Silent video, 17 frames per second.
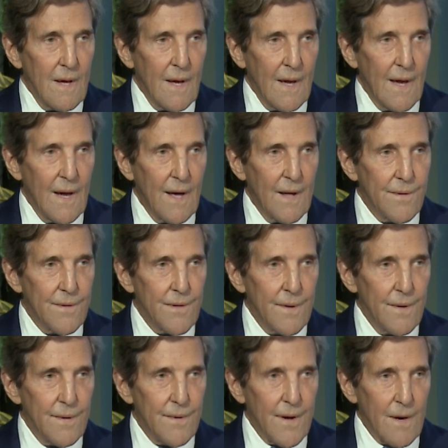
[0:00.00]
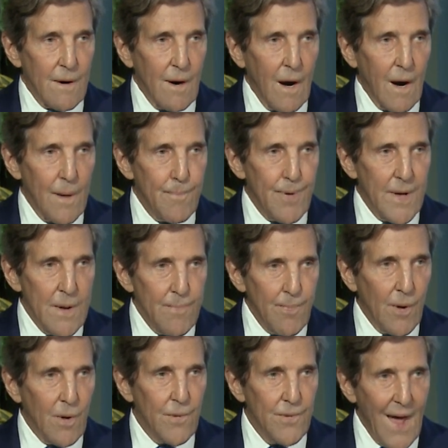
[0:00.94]
And there are
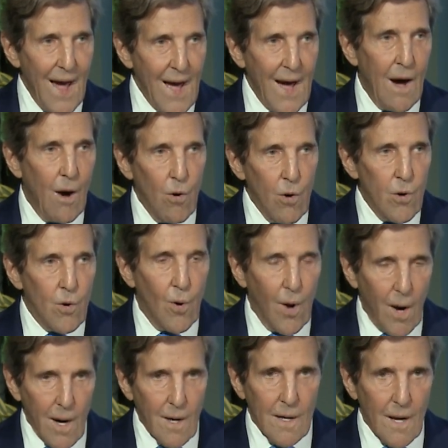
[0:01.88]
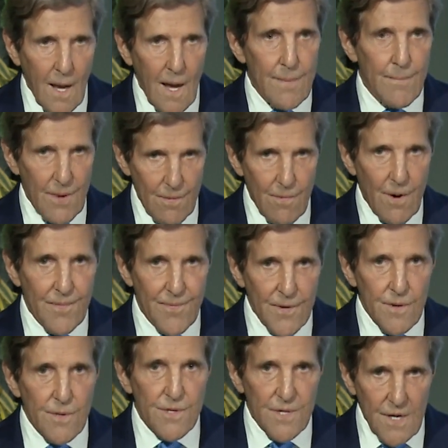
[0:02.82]
people now who are climate
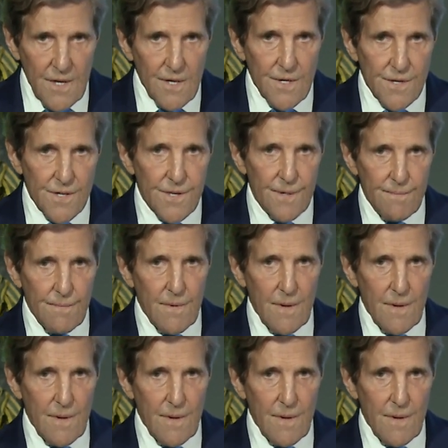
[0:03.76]
refugees,